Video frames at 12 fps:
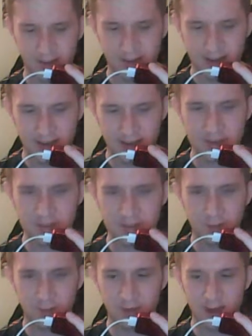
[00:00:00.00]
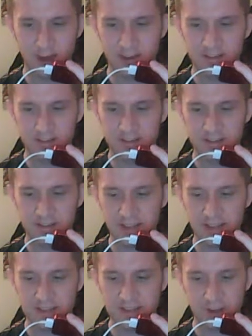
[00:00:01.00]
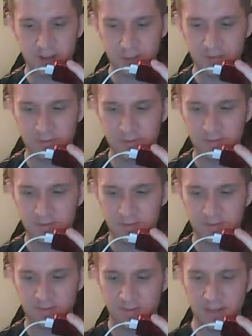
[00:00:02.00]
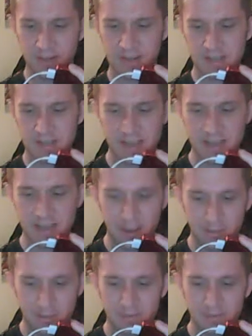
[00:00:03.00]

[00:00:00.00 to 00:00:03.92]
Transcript: he just dove right into the end zone for the touchdown.